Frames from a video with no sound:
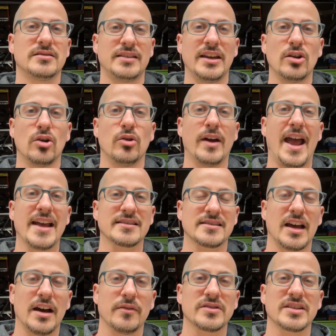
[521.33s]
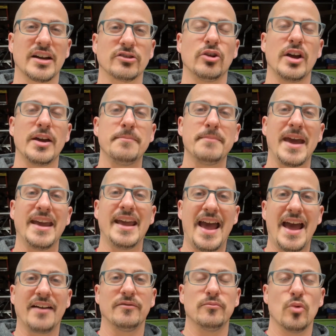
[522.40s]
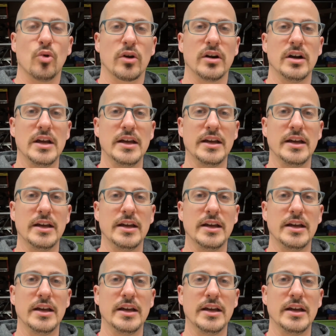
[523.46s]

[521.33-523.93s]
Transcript: they know it has a salvage title and may have more,